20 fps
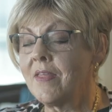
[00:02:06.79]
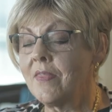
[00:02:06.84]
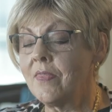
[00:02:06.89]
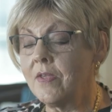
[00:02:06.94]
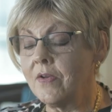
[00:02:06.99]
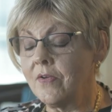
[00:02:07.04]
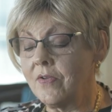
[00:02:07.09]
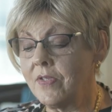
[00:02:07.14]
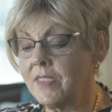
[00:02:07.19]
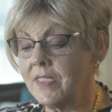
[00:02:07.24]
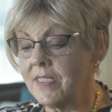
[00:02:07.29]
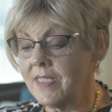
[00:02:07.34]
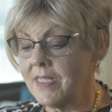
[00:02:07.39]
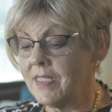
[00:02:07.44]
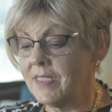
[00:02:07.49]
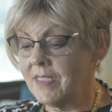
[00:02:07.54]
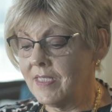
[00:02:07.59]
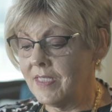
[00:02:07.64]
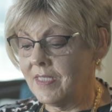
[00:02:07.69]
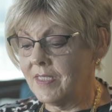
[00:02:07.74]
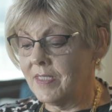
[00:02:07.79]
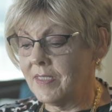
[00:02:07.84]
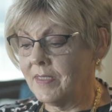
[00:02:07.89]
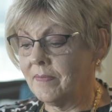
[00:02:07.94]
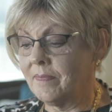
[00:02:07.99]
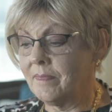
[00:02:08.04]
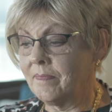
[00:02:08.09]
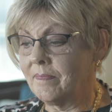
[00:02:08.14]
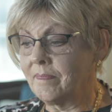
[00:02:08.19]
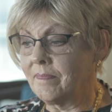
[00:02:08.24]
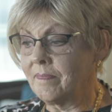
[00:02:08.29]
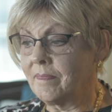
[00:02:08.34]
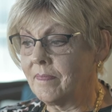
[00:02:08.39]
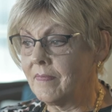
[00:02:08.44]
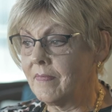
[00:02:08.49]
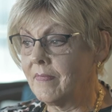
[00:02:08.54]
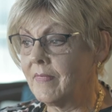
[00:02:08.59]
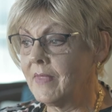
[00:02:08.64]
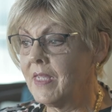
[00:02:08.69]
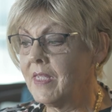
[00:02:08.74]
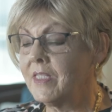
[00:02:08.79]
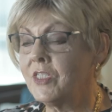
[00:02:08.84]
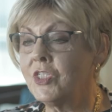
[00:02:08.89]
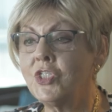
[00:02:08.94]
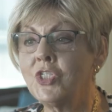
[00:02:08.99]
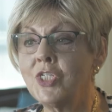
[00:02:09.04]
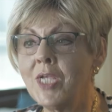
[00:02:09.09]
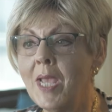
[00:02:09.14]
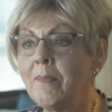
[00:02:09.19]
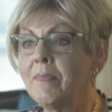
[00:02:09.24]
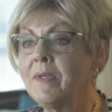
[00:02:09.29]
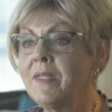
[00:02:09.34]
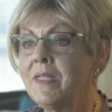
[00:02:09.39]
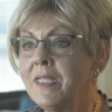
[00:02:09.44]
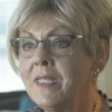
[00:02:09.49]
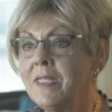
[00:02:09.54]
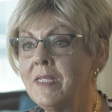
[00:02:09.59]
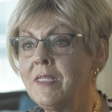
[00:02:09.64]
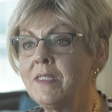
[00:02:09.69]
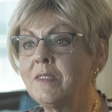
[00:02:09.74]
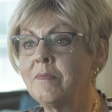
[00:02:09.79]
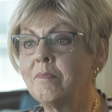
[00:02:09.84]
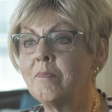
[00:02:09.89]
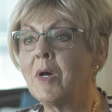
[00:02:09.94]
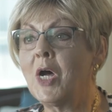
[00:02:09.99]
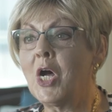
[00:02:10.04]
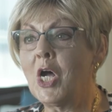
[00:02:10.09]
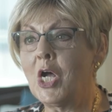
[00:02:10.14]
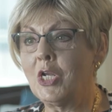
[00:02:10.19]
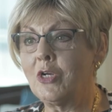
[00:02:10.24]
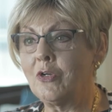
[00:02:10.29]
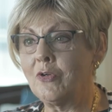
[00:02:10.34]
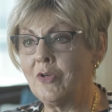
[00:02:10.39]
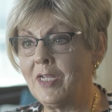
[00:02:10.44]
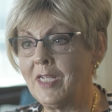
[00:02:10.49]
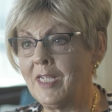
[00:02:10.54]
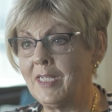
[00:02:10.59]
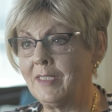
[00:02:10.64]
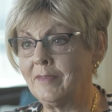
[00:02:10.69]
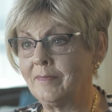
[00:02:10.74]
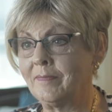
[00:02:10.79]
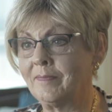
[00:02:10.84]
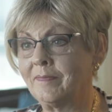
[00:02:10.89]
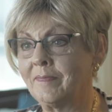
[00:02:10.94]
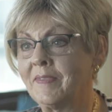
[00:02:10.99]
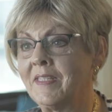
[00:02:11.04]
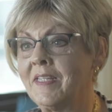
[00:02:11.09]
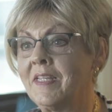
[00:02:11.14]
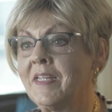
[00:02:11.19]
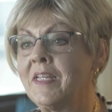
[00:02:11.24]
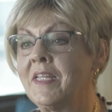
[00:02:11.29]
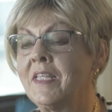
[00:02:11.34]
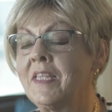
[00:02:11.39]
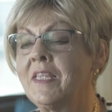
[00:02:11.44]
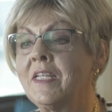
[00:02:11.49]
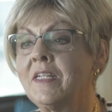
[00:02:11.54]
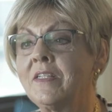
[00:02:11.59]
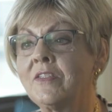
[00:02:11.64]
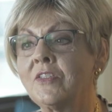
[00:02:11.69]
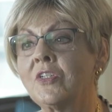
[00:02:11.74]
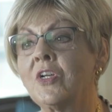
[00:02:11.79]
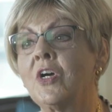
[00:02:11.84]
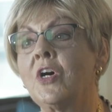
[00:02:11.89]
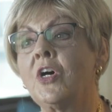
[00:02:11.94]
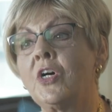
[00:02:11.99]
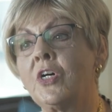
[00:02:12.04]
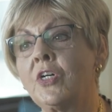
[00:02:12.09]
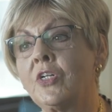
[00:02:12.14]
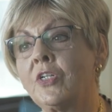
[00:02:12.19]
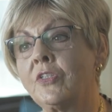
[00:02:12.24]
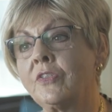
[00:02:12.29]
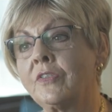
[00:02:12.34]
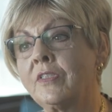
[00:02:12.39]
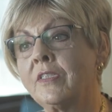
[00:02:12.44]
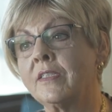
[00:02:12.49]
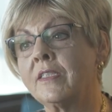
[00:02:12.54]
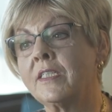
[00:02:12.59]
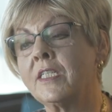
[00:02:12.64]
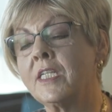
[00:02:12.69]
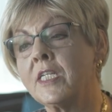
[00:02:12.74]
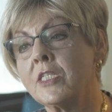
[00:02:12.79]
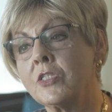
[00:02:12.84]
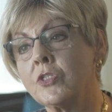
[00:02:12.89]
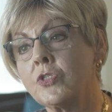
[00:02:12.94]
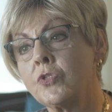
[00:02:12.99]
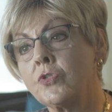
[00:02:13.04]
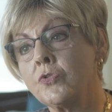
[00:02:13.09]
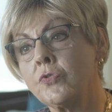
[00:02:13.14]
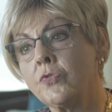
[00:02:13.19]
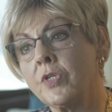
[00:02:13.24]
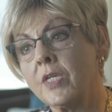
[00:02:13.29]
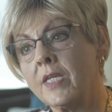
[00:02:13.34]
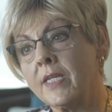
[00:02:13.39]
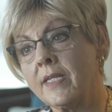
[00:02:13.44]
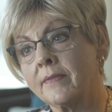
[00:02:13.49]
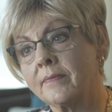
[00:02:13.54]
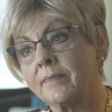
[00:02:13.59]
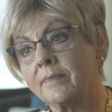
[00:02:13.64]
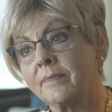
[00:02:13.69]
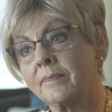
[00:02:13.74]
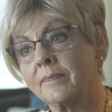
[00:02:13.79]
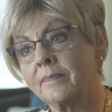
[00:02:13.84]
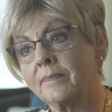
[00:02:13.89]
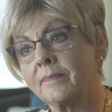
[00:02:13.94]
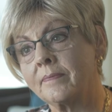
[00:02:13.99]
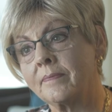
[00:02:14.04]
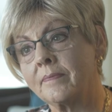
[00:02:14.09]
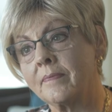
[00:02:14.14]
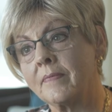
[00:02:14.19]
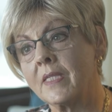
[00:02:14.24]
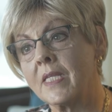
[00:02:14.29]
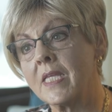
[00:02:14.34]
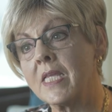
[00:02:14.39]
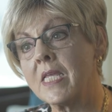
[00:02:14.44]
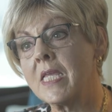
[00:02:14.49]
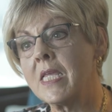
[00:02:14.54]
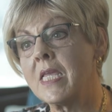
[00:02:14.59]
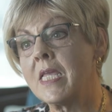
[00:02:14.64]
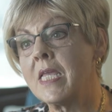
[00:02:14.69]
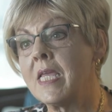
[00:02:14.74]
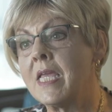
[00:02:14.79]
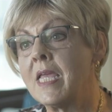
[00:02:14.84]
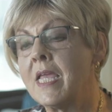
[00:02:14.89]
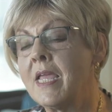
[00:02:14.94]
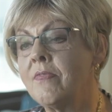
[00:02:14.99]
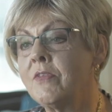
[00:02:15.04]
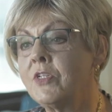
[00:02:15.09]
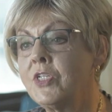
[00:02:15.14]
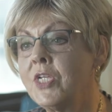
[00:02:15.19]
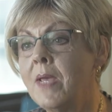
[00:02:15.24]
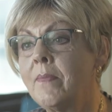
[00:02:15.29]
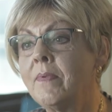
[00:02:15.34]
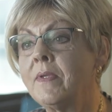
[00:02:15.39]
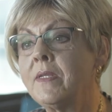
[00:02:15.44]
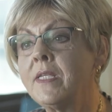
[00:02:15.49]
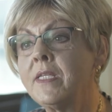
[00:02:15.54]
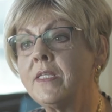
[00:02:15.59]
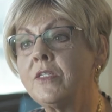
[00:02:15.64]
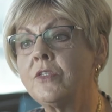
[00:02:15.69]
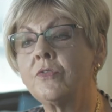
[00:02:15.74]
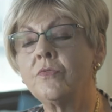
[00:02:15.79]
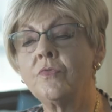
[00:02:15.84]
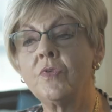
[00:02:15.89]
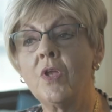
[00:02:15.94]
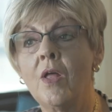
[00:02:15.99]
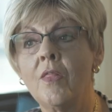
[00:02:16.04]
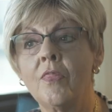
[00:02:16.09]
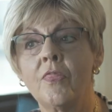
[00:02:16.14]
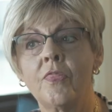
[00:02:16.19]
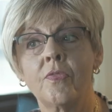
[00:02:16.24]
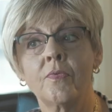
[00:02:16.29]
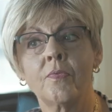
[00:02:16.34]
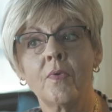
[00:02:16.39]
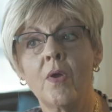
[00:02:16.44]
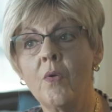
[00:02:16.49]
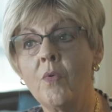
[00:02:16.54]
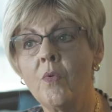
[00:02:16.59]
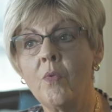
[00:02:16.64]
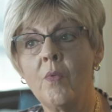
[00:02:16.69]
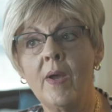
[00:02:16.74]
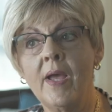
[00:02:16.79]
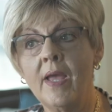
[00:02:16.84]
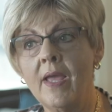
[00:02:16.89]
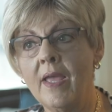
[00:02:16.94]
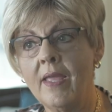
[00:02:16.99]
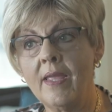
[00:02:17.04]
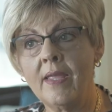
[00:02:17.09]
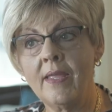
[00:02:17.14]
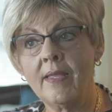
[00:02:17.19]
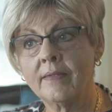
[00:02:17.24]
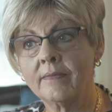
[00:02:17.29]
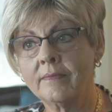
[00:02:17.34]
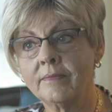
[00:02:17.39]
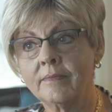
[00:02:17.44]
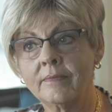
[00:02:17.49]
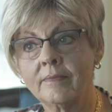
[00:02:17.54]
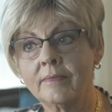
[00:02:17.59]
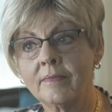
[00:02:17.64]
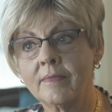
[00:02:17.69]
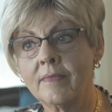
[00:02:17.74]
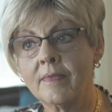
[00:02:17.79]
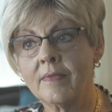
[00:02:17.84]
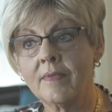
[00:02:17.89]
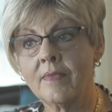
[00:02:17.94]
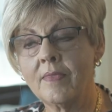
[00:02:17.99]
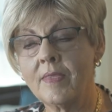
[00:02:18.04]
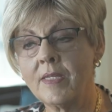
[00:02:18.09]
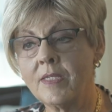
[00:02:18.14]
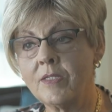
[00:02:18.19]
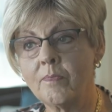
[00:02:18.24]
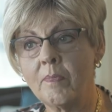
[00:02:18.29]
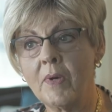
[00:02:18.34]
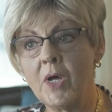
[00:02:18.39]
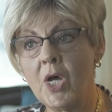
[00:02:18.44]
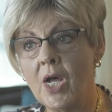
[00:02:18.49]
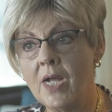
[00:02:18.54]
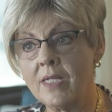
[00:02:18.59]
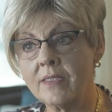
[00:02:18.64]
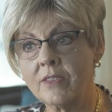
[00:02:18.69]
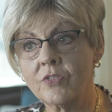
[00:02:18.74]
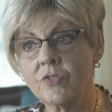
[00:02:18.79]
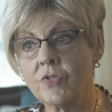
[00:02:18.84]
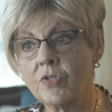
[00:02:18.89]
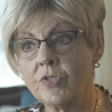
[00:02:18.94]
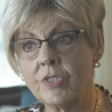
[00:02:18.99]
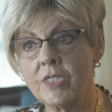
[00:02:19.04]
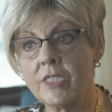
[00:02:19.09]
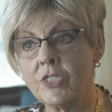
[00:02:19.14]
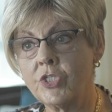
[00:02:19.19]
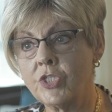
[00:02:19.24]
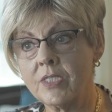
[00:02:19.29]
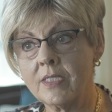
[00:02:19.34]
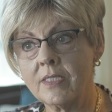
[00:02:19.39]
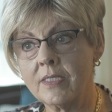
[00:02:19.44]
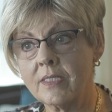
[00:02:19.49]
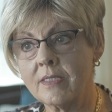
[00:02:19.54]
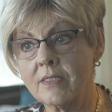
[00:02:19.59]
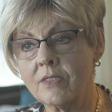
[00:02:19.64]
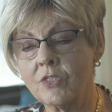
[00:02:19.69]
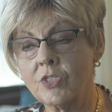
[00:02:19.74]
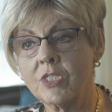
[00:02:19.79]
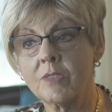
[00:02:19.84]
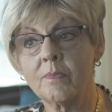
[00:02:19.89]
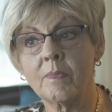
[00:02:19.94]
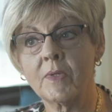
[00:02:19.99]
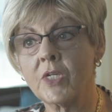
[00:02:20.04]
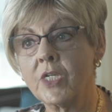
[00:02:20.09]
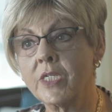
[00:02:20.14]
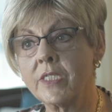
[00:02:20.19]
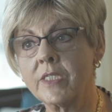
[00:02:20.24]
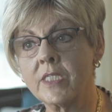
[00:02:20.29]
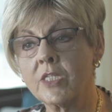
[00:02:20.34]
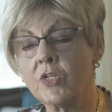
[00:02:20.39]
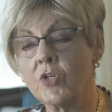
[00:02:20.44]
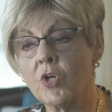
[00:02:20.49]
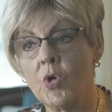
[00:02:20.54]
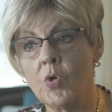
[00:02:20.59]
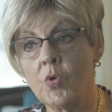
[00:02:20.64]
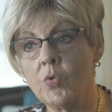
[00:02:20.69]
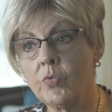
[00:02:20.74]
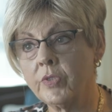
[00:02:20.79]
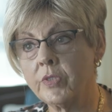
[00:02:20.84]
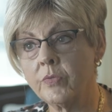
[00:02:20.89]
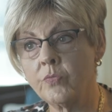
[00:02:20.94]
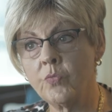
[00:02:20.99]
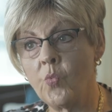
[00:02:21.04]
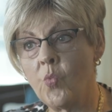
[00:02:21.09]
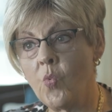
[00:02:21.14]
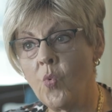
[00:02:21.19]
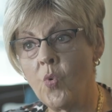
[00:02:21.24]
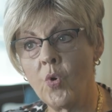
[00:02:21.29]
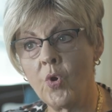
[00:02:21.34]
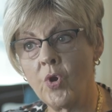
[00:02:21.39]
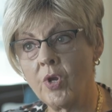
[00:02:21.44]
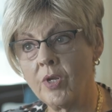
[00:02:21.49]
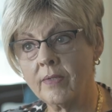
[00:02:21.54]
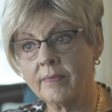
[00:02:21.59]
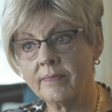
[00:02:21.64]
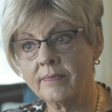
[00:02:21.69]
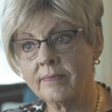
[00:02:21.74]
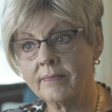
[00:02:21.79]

There is this Japanese pottery that is called kintsugi. And the Japanese do not throw away these pots or dishes just because they're old and worn.